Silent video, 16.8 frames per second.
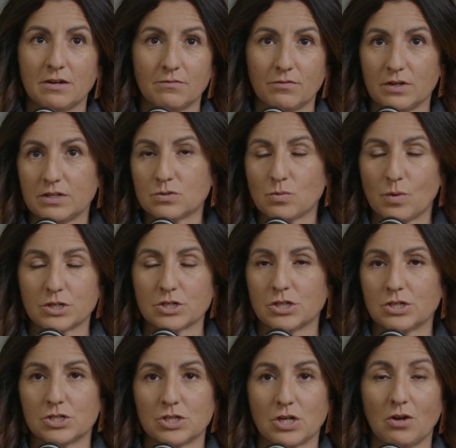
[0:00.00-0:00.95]
of friends watching
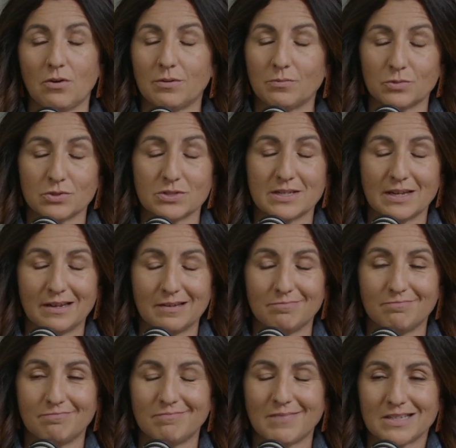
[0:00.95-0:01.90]
a show and we'll say
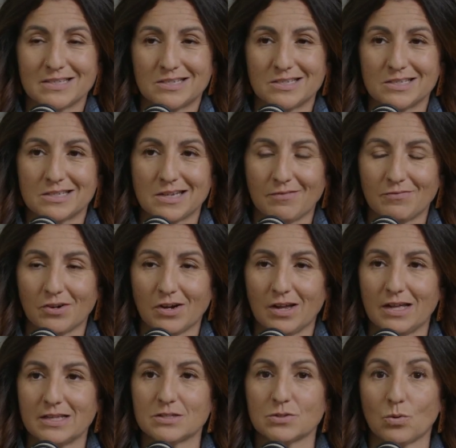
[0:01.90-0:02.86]
that's just not for
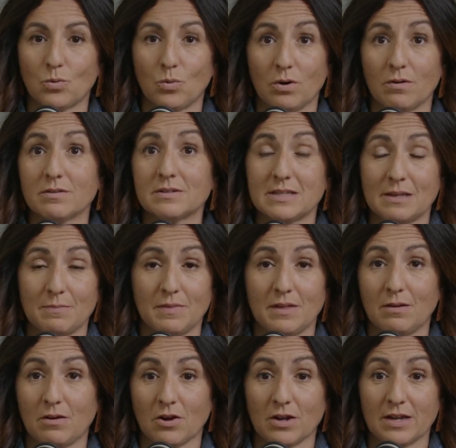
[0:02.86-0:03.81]
us or mm-hmm. same
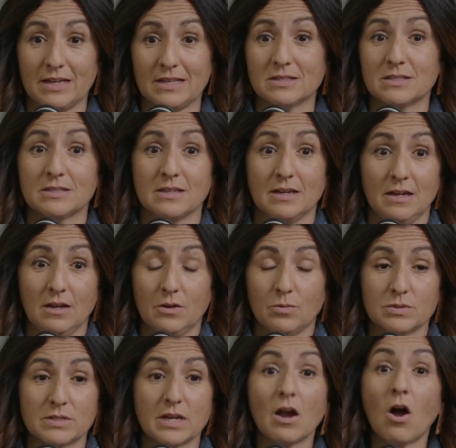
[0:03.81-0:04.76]
thing our kids
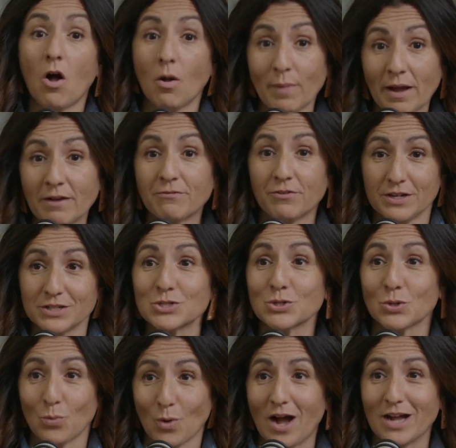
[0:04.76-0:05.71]
will say all my friends
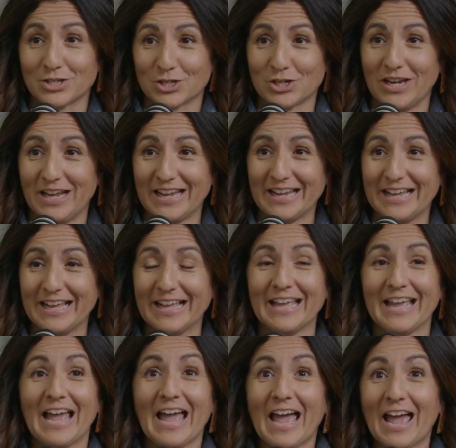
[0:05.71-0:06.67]
are watching right,
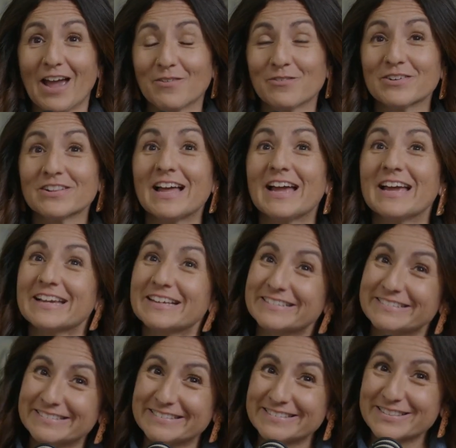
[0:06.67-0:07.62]
yeah and we're like
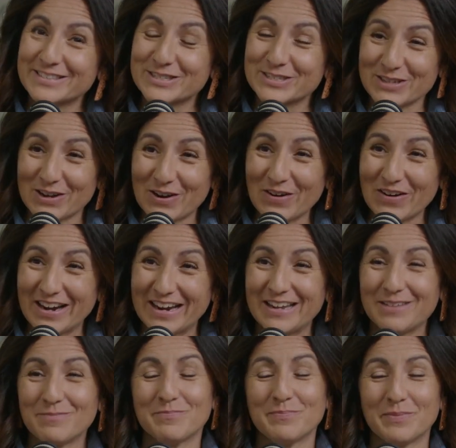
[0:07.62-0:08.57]
sorry, right.
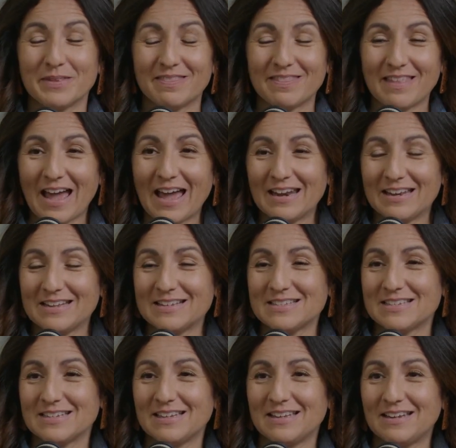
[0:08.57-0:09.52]
yeah. but that
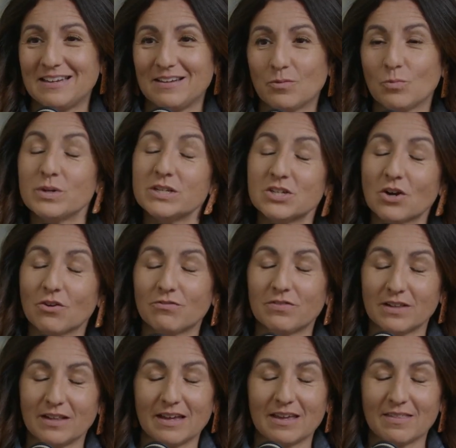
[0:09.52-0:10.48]
isn't, we don't
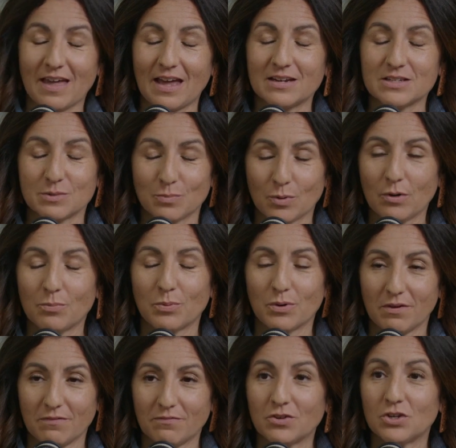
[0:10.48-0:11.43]
feel like that is
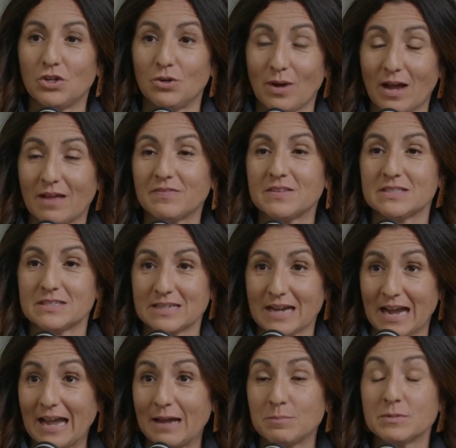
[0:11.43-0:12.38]
appropriate for mm. you mm-hmm. at this
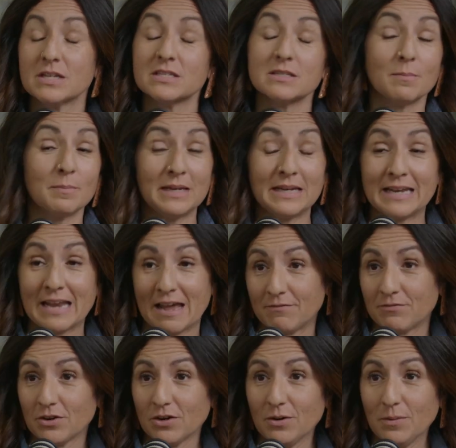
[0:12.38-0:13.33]
time. Yeah. Doesn't mean
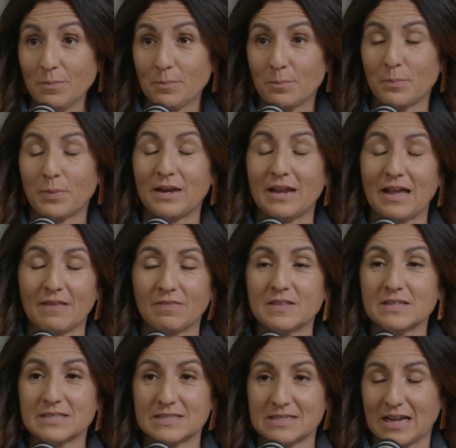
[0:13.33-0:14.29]
never, but at
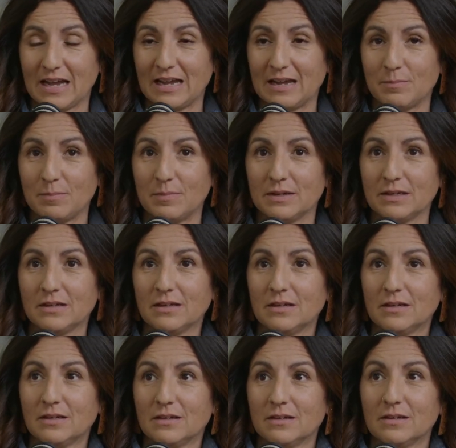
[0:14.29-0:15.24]
this time,
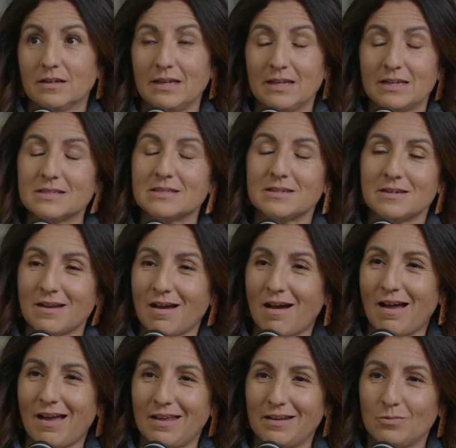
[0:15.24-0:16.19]
it is
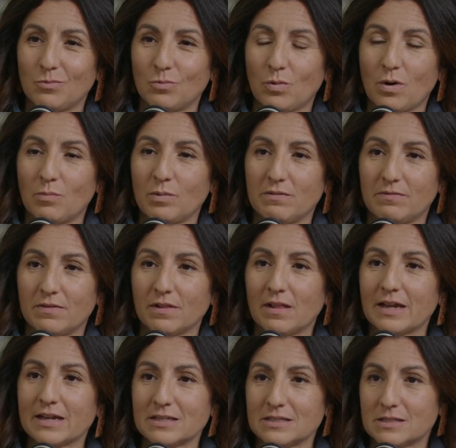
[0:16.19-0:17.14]
not what we feel
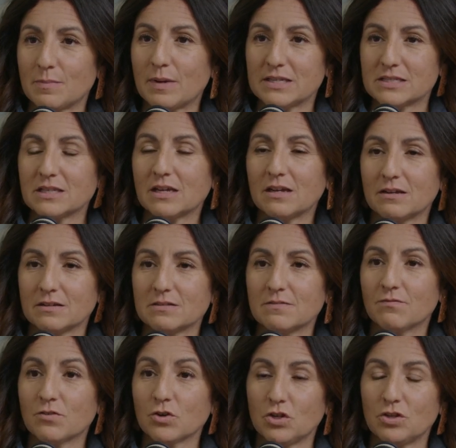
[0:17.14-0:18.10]
like is the best thing
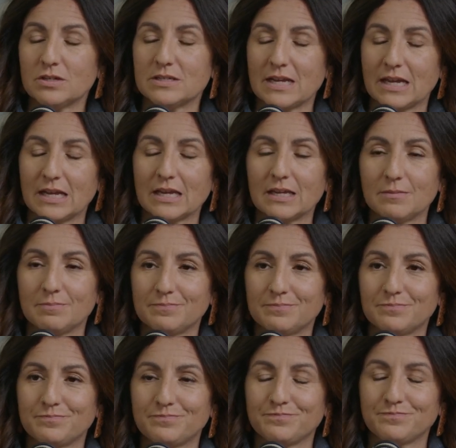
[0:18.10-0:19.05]
yeah. for you to take in.
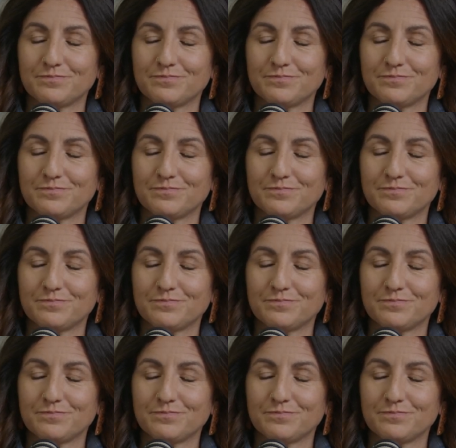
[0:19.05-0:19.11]
Yeah.